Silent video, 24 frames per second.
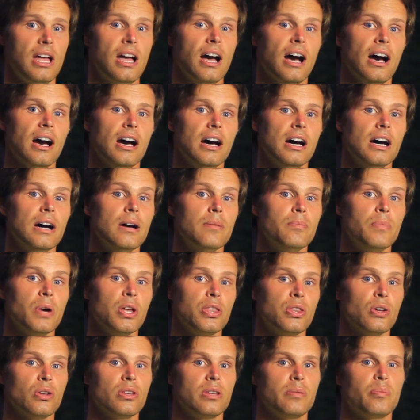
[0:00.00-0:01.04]
But
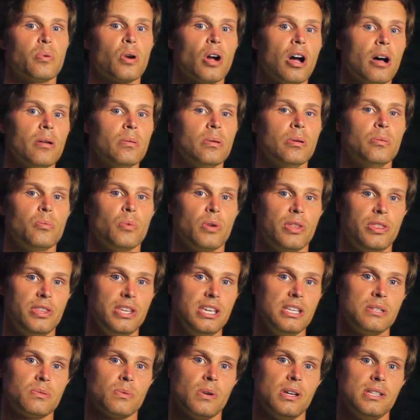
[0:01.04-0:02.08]
the only problem with
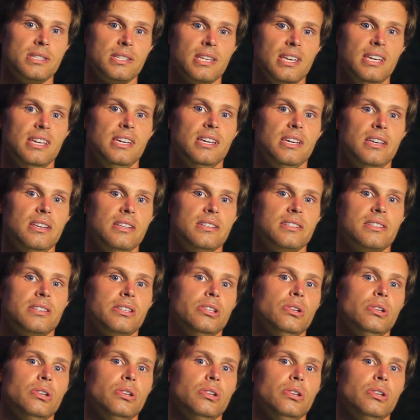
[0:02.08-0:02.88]
these ones is